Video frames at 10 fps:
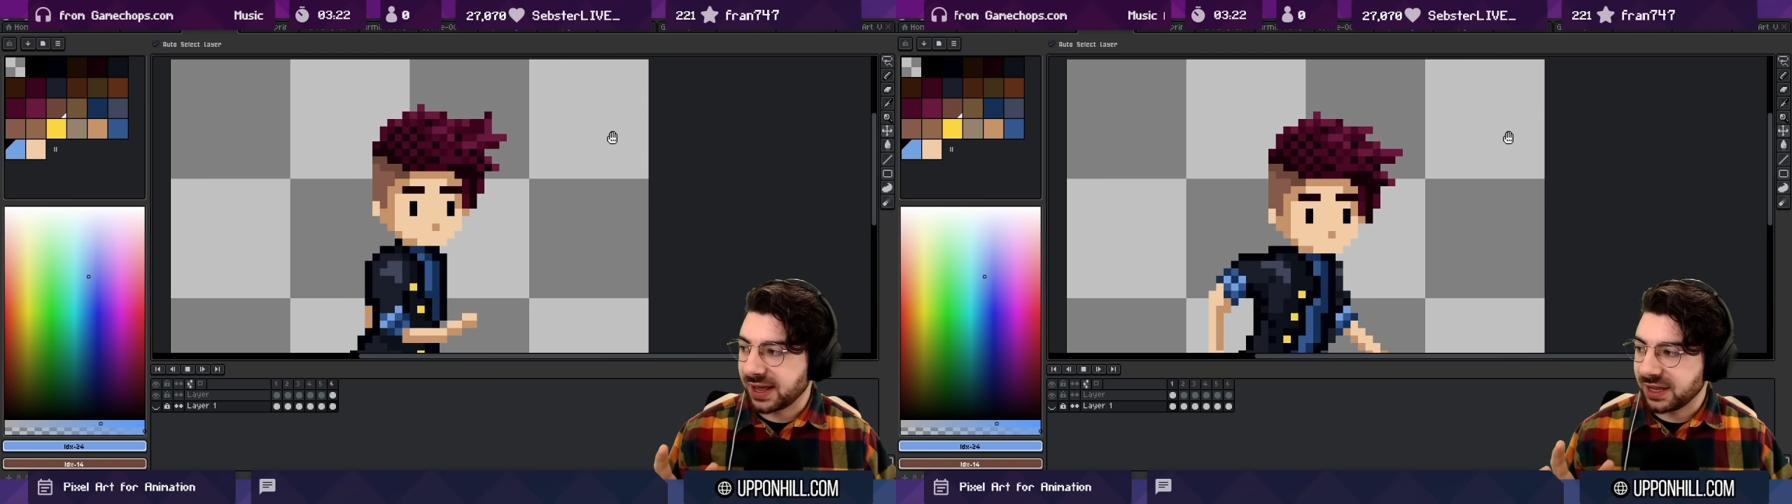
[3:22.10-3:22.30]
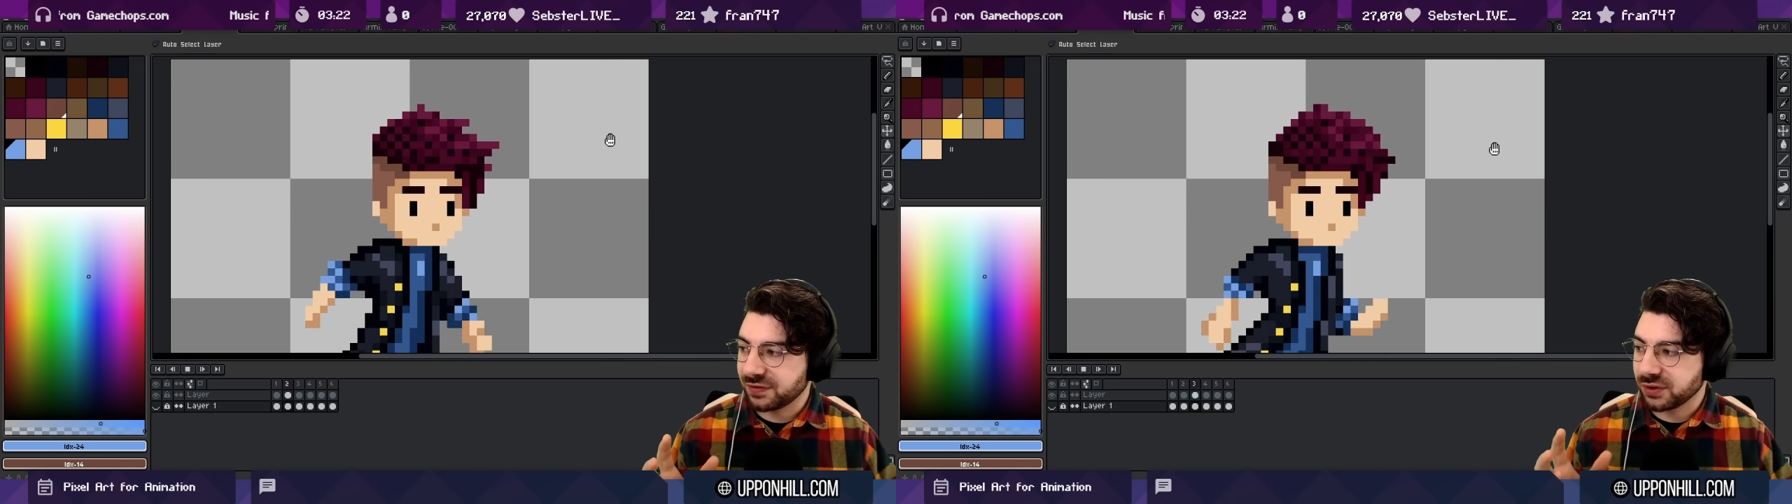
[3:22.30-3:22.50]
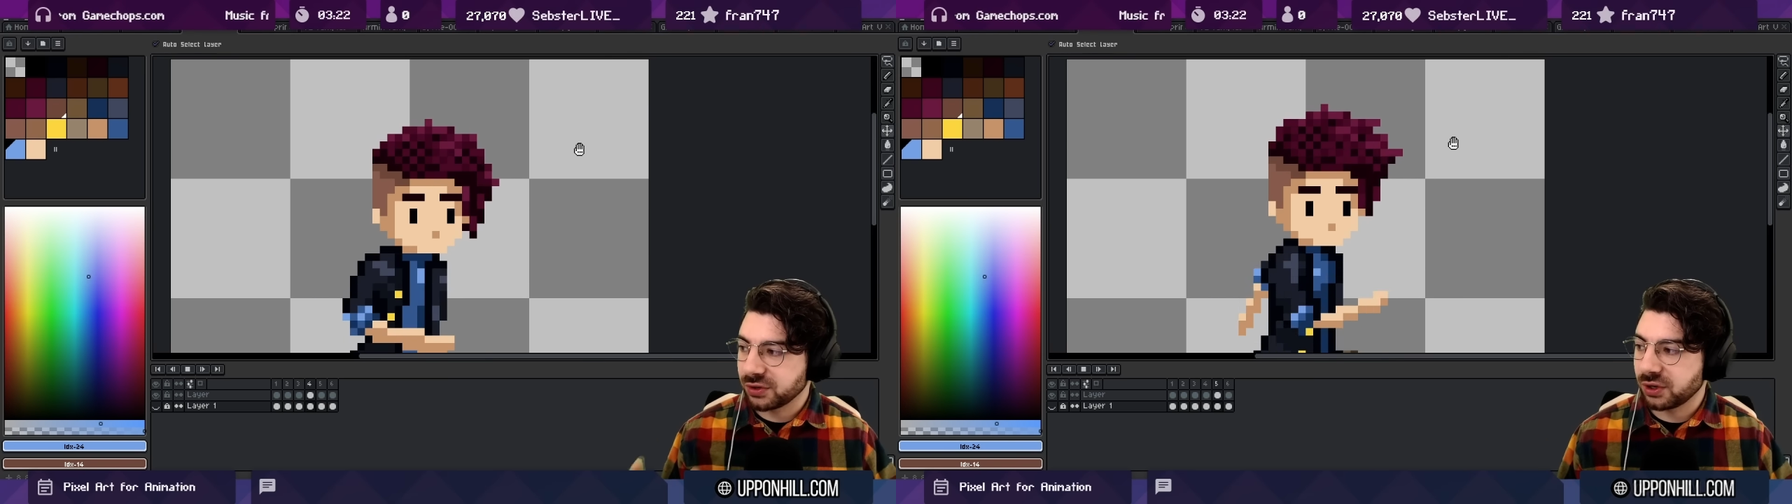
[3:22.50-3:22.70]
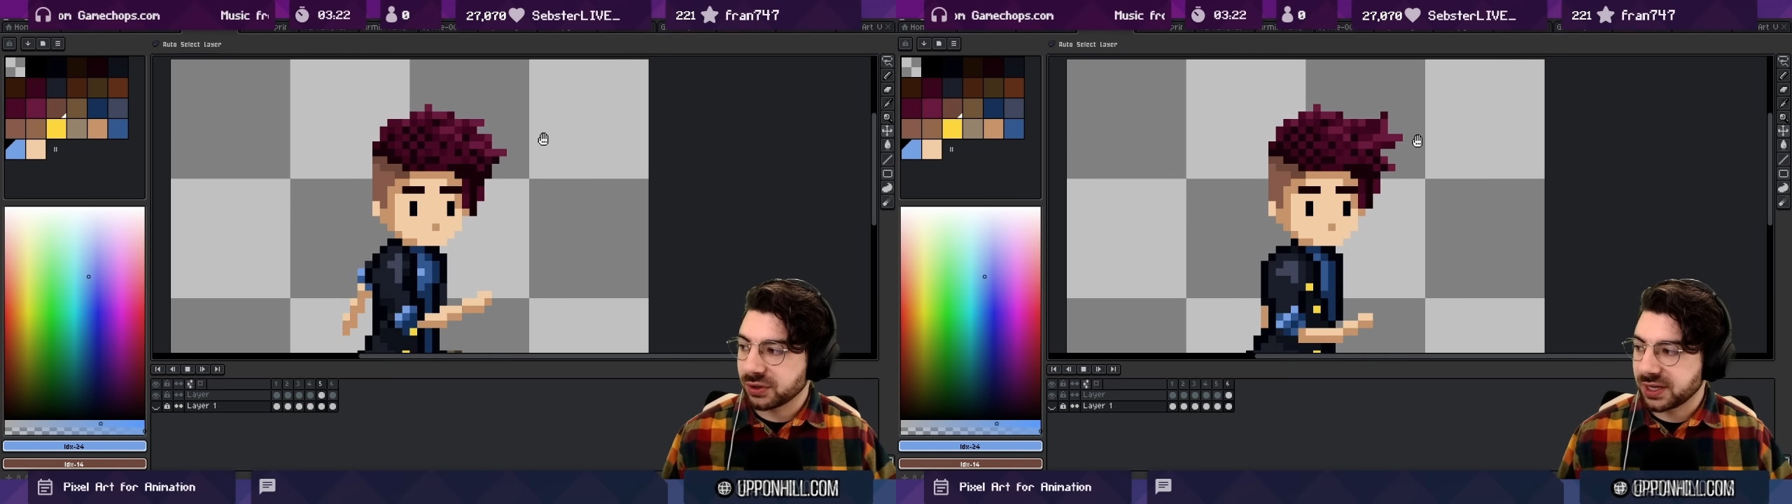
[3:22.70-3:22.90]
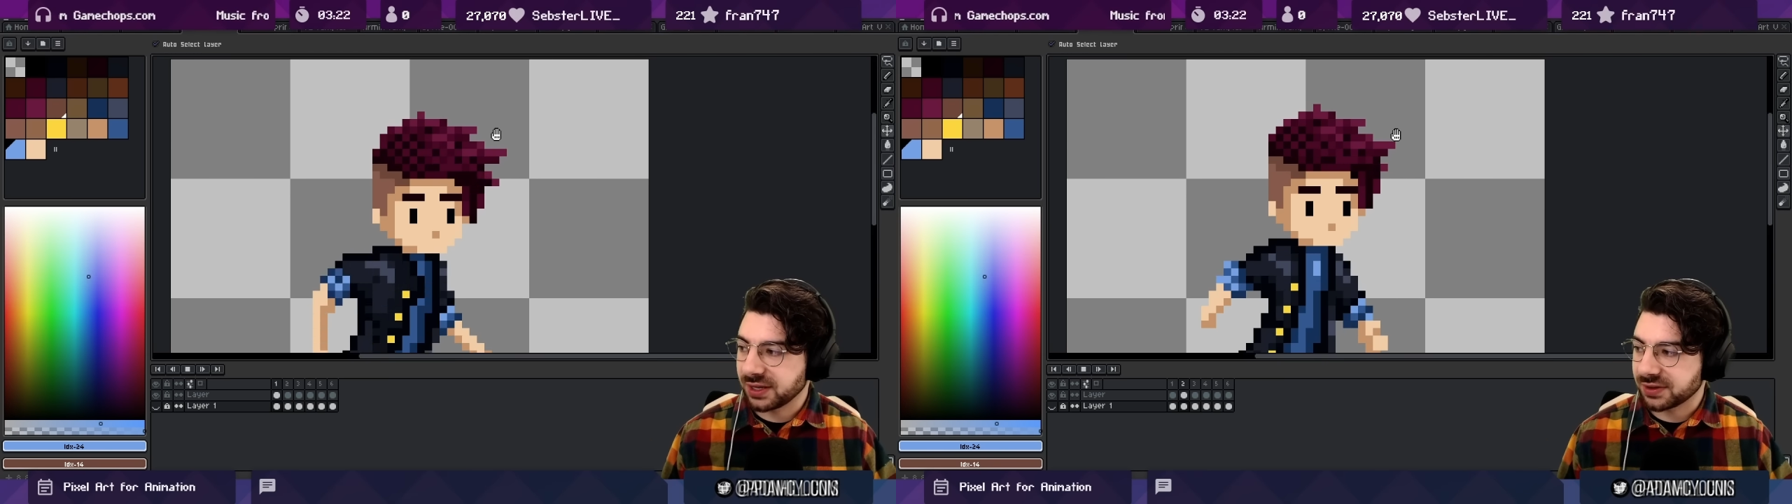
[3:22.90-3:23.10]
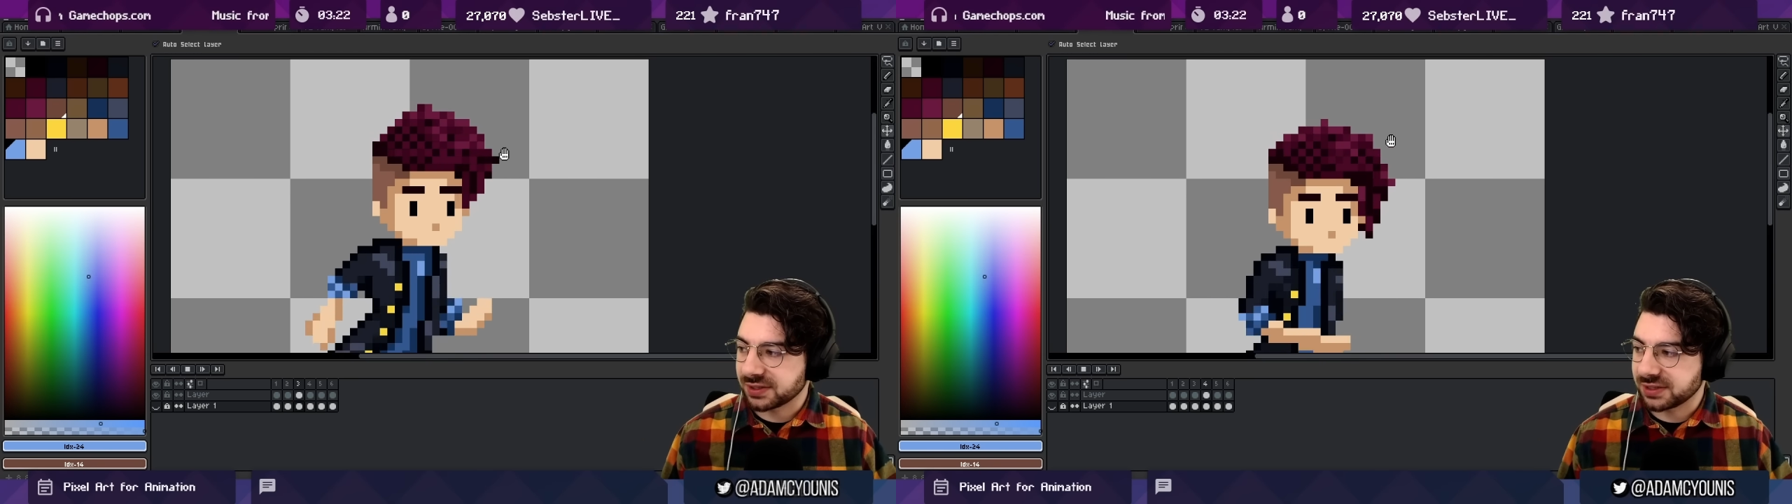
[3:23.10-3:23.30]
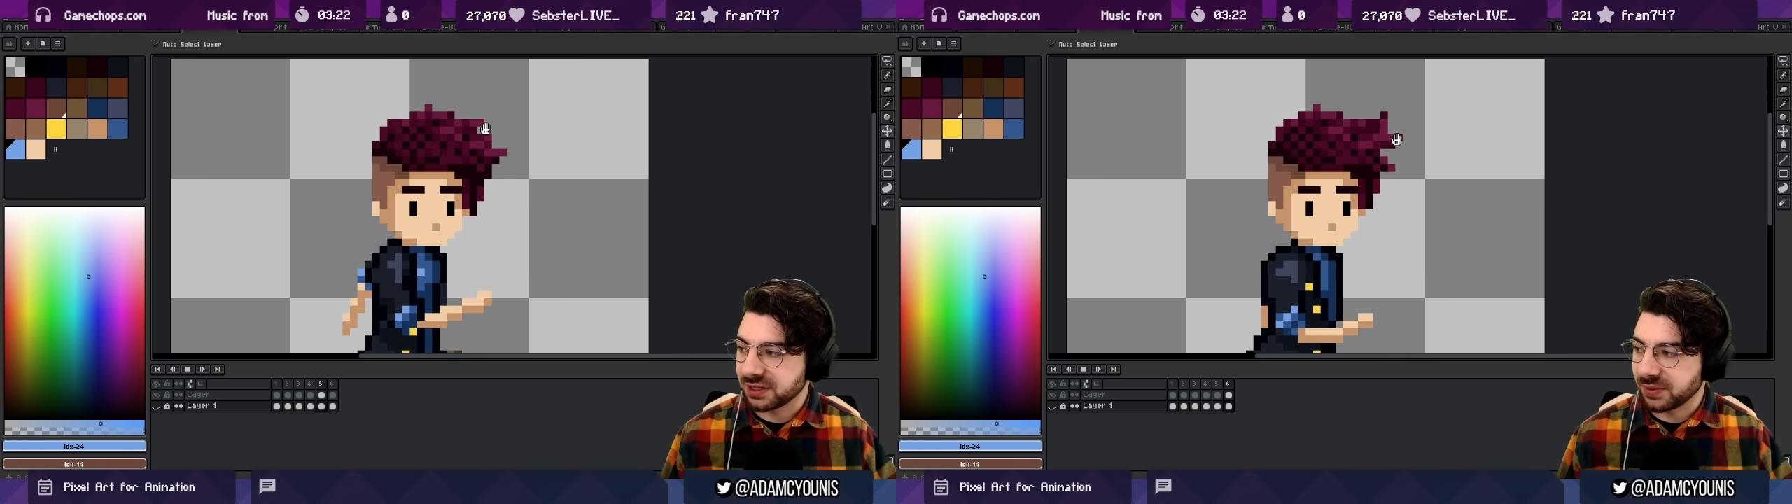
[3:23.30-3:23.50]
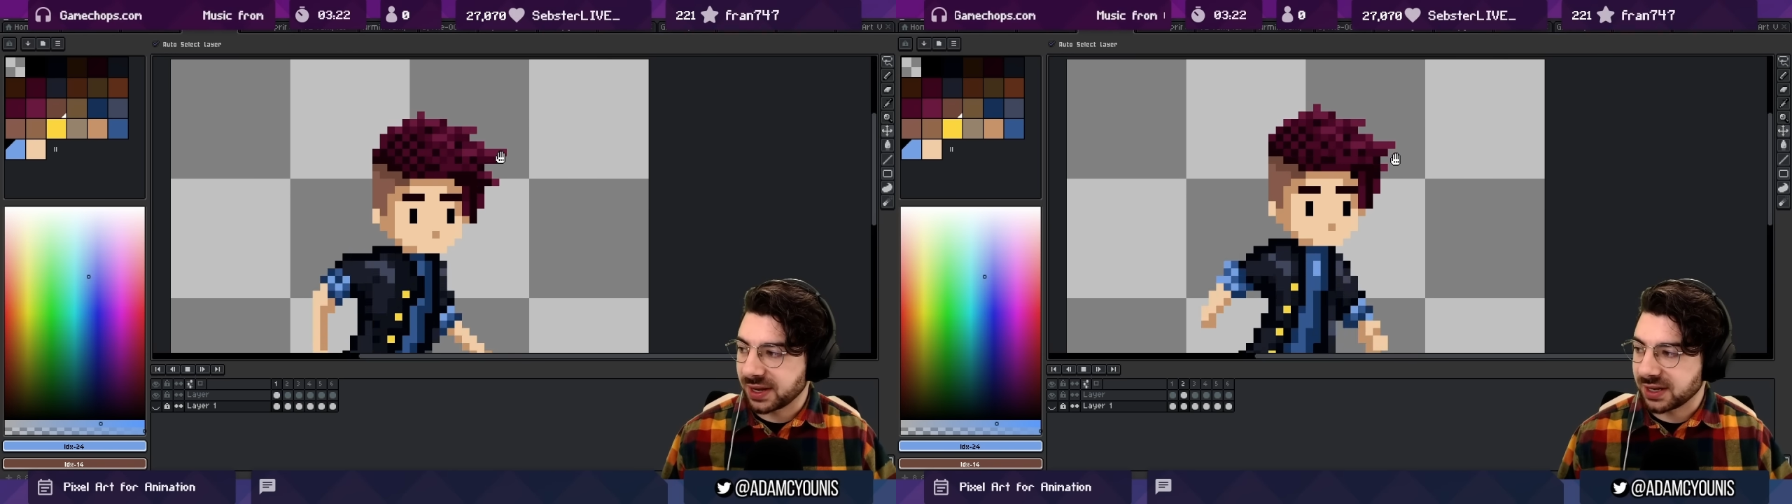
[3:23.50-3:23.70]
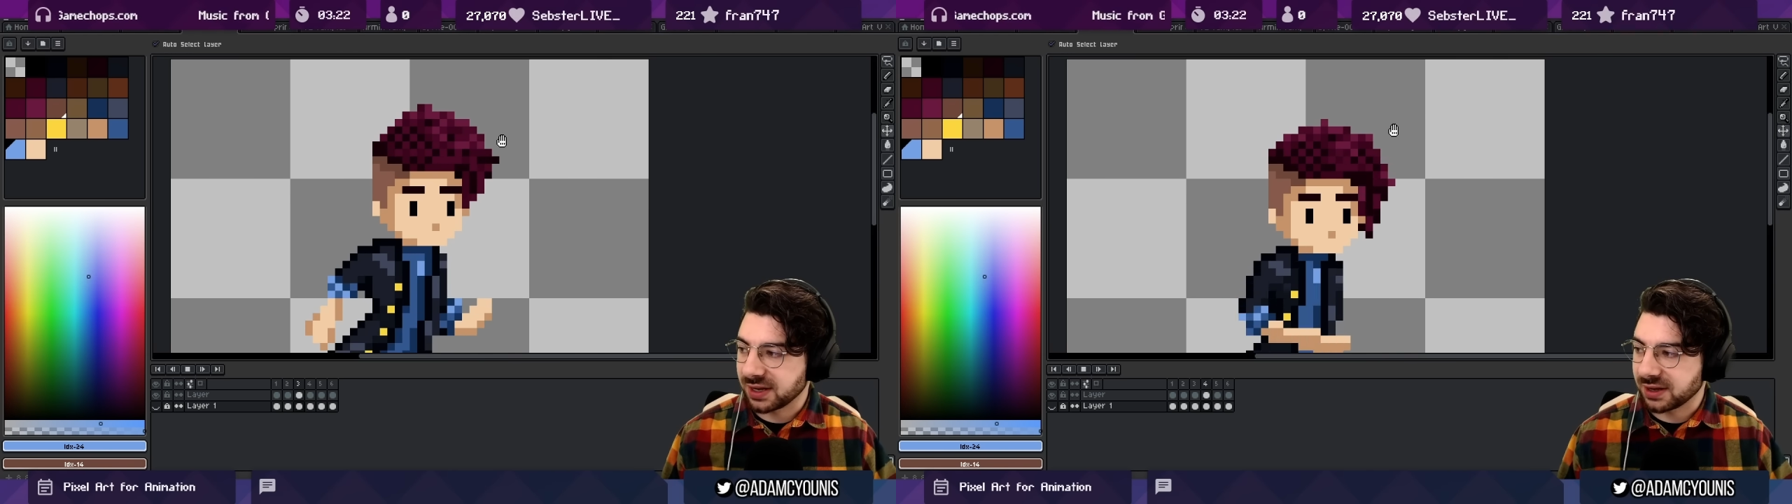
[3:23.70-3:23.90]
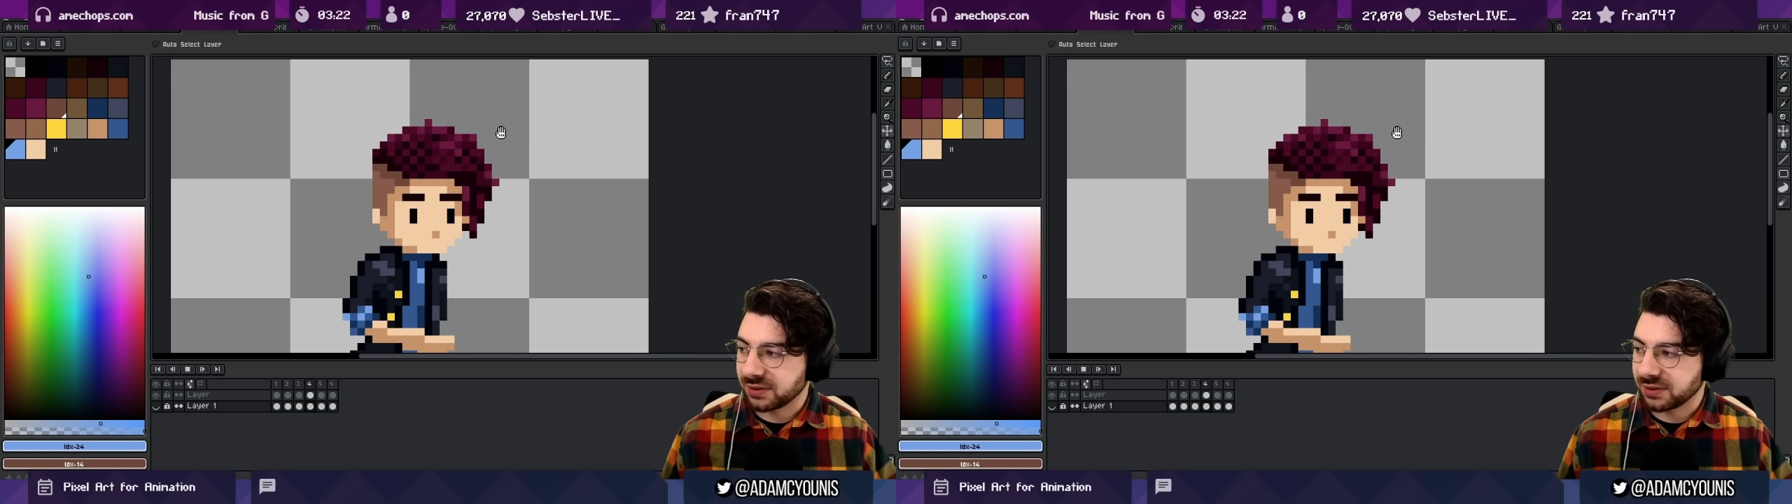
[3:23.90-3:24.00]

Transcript: If you're not looking at the silhouette here,